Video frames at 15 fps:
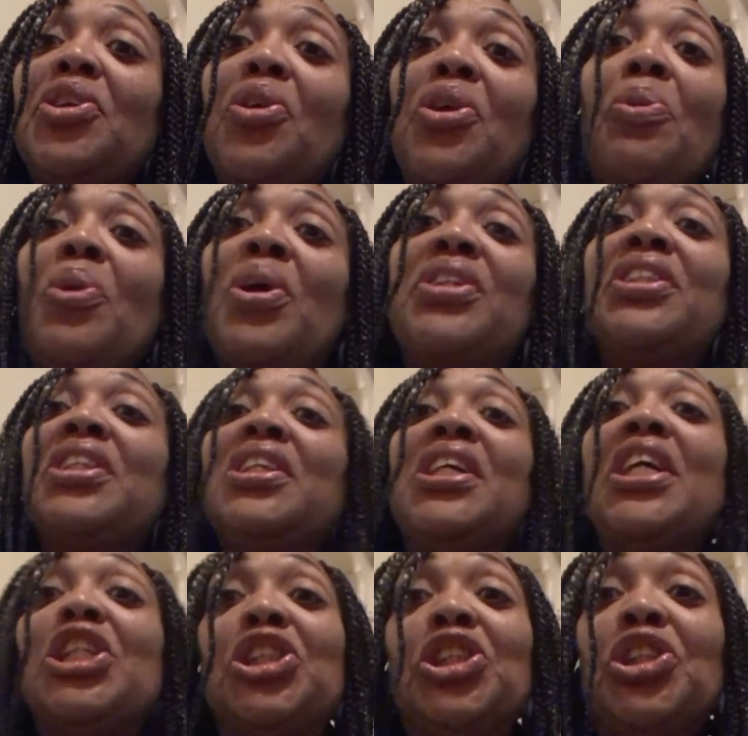So it wasn't an
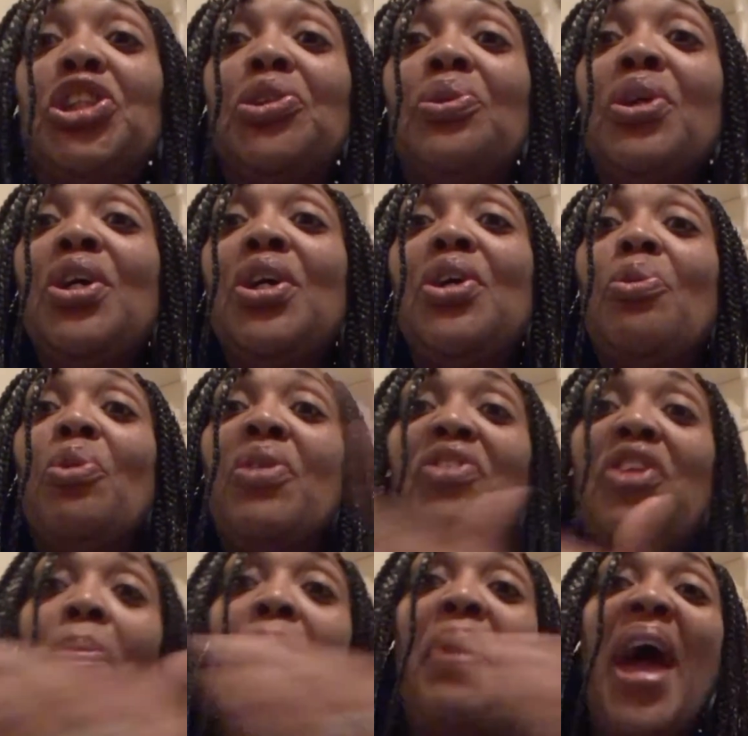issue with
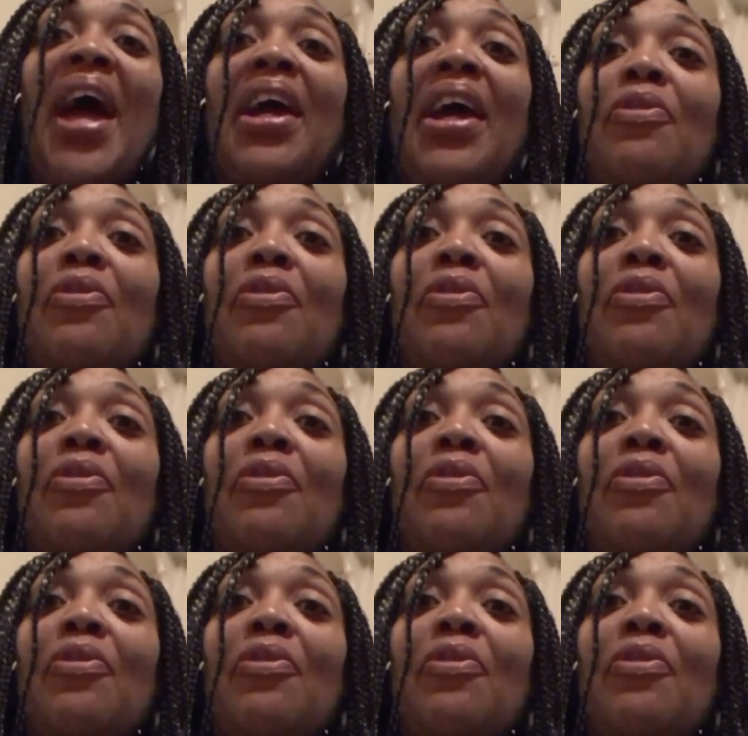the back and